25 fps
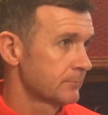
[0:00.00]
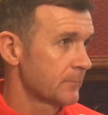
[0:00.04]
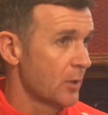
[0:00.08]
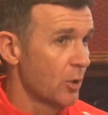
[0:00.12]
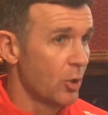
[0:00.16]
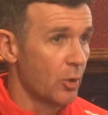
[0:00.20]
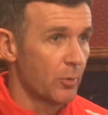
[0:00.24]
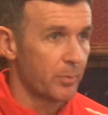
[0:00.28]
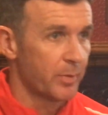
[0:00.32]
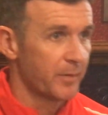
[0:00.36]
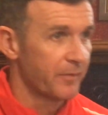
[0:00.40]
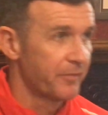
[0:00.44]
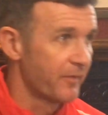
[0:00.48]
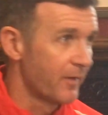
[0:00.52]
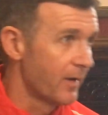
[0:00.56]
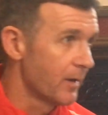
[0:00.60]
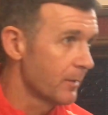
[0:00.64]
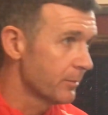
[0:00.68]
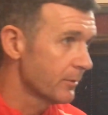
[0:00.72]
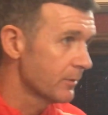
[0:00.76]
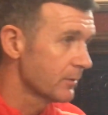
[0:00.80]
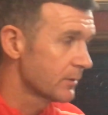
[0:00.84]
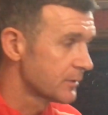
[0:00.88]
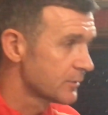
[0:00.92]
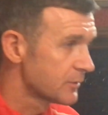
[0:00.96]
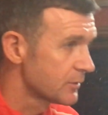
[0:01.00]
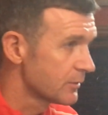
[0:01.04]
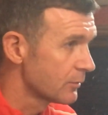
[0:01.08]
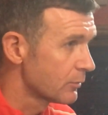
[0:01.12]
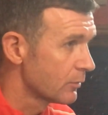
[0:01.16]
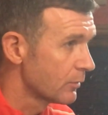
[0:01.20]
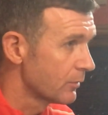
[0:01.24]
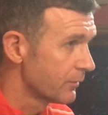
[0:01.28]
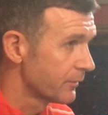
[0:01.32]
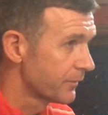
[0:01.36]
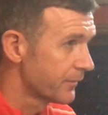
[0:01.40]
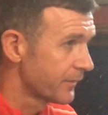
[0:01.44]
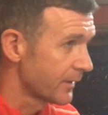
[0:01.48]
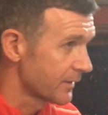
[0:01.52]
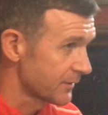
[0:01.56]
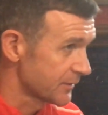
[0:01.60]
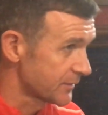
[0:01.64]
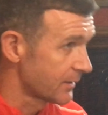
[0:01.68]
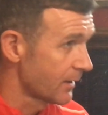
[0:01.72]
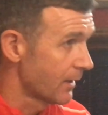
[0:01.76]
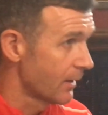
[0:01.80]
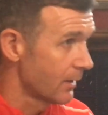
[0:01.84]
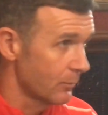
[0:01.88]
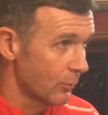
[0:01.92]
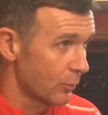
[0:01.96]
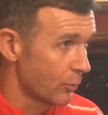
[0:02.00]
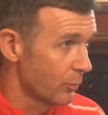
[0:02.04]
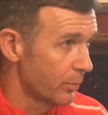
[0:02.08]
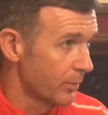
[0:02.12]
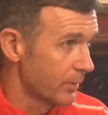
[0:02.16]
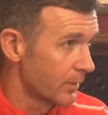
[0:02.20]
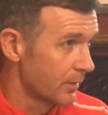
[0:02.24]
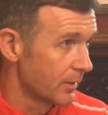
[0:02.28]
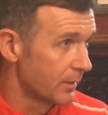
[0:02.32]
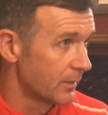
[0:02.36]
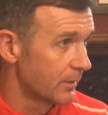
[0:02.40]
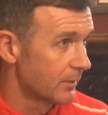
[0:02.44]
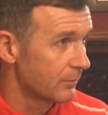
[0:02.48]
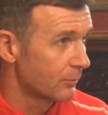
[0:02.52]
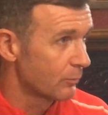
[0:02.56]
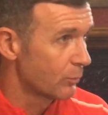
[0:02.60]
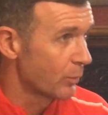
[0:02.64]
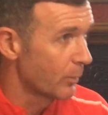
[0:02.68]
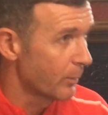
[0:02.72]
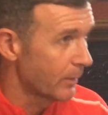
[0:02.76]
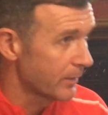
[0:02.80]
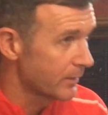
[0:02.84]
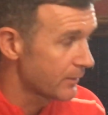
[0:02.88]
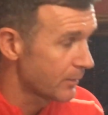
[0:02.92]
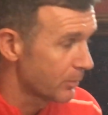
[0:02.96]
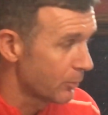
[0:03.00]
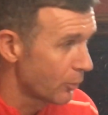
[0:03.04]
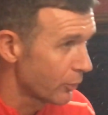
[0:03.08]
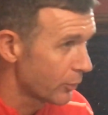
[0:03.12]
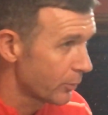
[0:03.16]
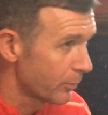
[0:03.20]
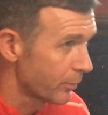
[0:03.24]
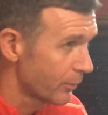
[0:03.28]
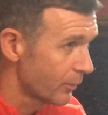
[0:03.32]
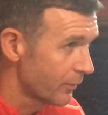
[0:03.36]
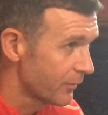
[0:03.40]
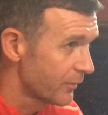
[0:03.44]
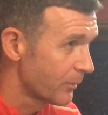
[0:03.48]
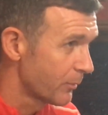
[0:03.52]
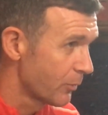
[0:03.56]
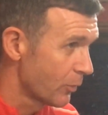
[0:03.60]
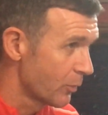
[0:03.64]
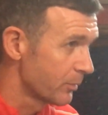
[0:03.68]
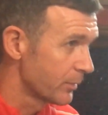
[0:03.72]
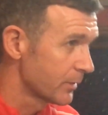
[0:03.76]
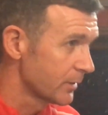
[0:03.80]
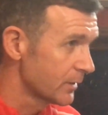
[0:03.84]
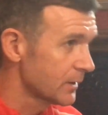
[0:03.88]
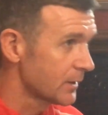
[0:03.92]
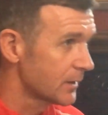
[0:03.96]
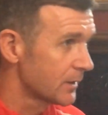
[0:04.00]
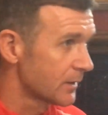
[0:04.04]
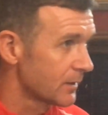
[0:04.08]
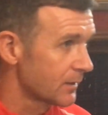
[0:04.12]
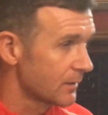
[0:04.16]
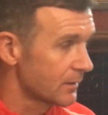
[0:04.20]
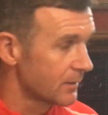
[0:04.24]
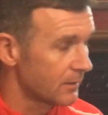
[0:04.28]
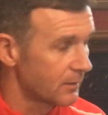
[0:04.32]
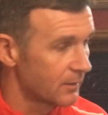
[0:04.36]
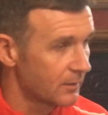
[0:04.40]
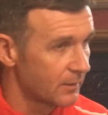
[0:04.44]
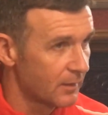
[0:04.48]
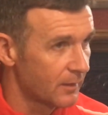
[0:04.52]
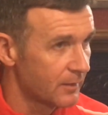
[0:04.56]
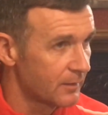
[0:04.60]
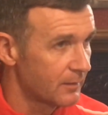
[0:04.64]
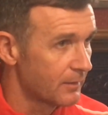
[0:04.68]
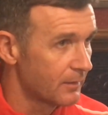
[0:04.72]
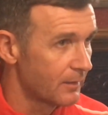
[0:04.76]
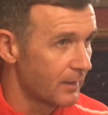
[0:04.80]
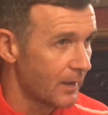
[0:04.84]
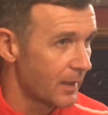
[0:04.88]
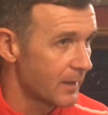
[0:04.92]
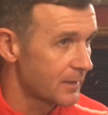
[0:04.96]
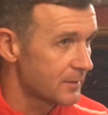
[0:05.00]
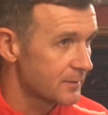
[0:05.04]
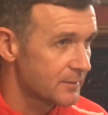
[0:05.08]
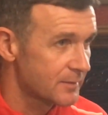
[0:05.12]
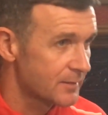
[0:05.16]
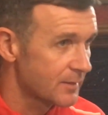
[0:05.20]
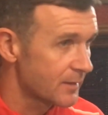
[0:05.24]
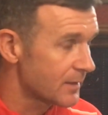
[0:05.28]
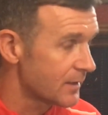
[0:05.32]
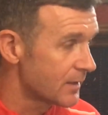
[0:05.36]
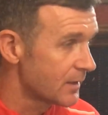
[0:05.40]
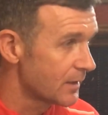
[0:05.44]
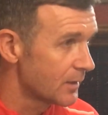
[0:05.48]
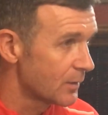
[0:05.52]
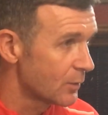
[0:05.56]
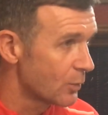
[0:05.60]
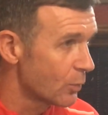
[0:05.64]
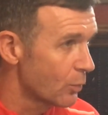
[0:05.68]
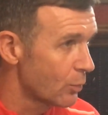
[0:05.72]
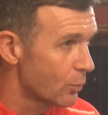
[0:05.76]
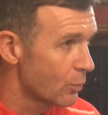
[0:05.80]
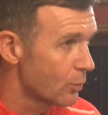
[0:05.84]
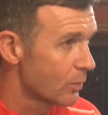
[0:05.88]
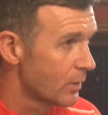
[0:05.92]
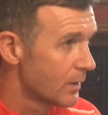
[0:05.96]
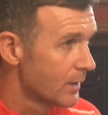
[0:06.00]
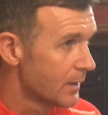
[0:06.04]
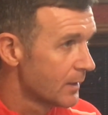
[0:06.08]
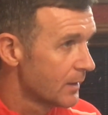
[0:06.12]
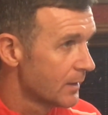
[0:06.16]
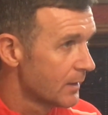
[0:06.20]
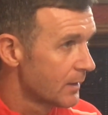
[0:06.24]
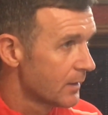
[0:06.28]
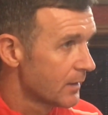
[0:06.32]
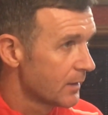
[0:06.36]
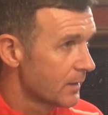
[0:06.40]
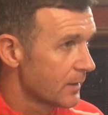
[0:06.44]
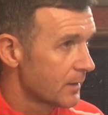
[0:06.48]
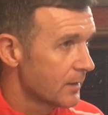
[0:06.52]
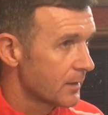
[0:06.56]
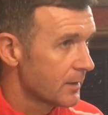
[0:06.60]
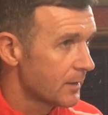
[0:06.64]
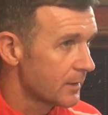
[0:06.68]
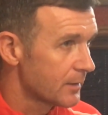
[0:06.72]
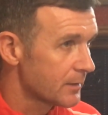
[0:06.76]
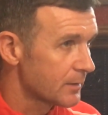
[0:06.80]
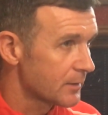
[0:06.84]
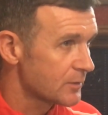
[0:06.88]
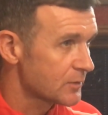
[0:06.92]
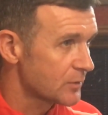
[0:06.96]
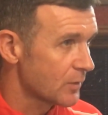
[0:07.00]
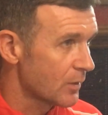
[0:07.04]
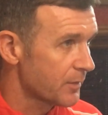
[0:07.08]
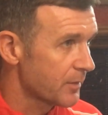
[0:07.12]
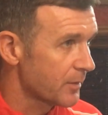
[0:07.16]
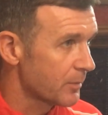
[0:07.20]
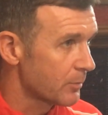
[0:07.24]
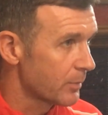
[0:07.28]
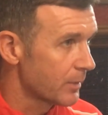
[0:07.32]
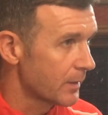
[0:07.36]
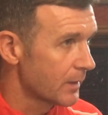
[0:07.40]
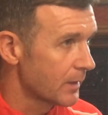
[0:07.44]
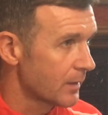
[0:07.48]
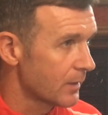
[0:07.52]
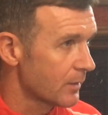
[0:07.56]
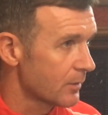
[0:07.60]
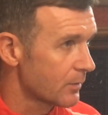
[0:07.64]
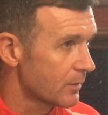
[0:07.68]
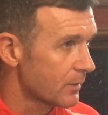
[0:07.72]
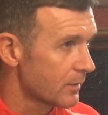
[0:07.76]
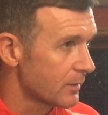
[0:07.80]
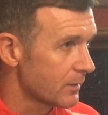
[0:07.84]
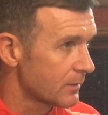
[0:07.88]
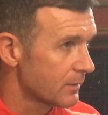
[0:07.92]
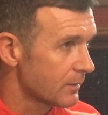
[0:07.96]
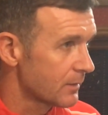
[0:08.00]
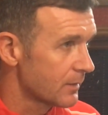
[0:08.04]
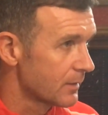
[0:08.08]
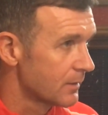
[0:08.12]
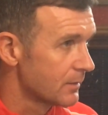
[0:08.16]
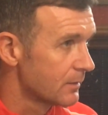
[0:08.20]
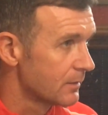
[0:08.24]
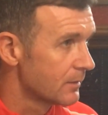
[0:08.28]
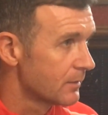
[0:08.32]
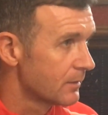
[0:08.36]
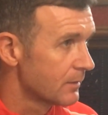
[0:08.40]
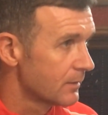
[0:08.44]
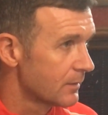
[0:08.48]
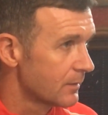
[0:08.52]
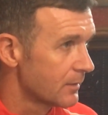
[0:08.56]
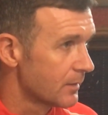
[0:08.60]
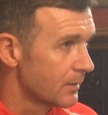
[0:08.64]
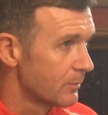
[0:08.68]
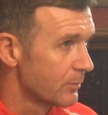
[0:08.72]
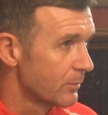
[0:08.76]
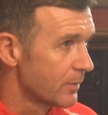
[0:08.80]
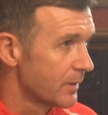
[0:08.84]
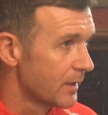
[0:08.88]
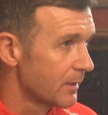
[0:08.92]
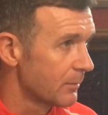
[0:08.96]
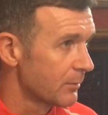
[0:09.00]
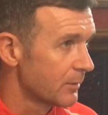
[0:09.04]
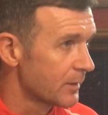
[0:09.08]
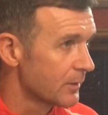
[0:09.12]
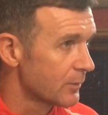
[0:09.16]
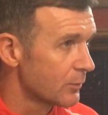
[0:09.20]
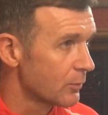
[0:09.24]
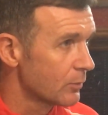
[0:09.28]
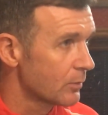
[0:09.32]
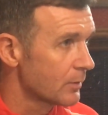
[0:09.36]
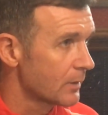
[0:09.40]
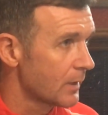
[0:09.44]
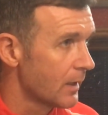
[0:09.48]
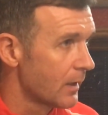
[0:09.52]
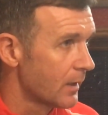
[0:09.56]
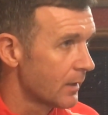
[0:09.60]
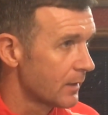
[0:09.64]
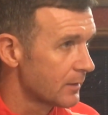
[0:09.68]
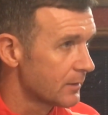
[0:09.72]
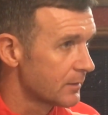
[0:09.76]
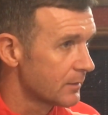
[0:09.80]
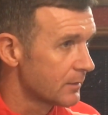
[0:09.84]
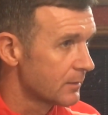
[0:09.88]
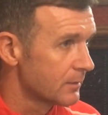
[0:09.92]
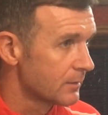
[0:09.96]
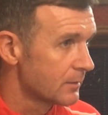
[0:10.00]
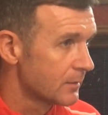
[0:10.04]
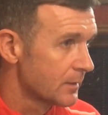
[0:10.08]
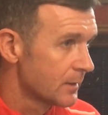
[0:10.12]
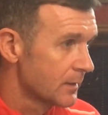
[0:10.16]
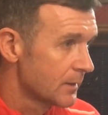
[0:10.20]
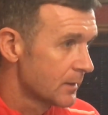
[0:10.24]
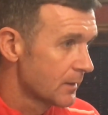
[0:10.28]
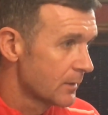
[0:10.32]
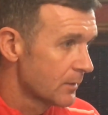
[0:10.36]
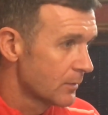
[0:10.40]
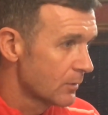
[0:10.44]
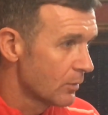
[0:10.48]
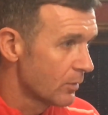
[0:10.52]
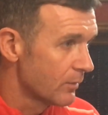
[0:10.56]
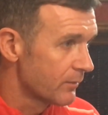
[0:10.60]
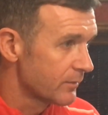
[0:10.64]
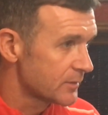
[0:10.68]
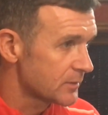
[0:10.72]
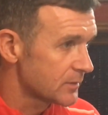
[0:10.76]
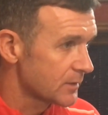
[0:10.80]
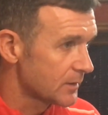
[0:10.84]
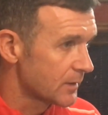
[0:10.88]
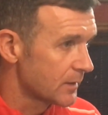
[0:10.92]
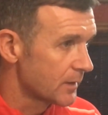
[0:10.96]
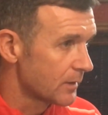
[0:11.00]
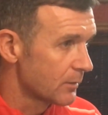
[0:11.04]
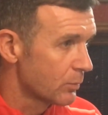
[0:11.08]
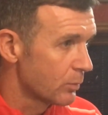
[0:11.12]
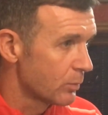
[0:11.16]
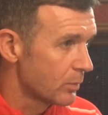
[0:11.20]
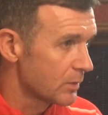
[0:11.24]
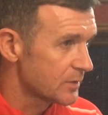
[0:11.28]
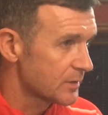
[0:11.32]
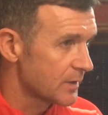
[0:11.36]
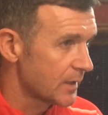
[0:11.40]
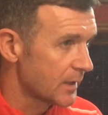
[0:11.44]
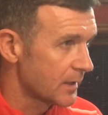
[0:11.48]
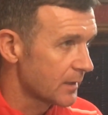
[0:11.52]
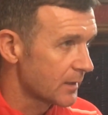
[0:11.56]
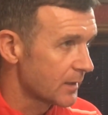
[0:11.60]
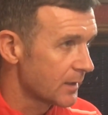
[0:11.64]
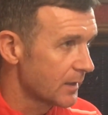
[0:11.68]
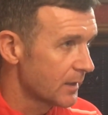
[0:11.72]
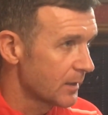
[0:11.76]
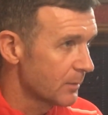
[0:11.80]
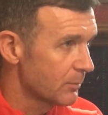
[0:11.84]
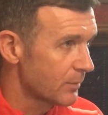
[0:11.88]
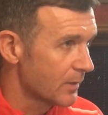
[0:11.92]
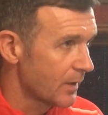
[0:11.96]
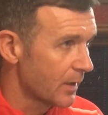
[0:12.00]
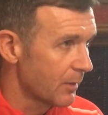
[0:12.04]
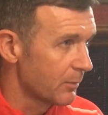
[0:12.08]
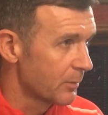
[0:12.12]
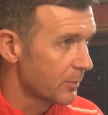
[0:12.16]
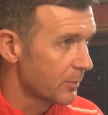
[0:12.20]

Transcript: Oh, it'd be fabulous, you know. For a start, we win tomorrow, we're off the bottom of the league, and that's the key goal. And there's nothing better than being able to do that. And obviously, our second game, that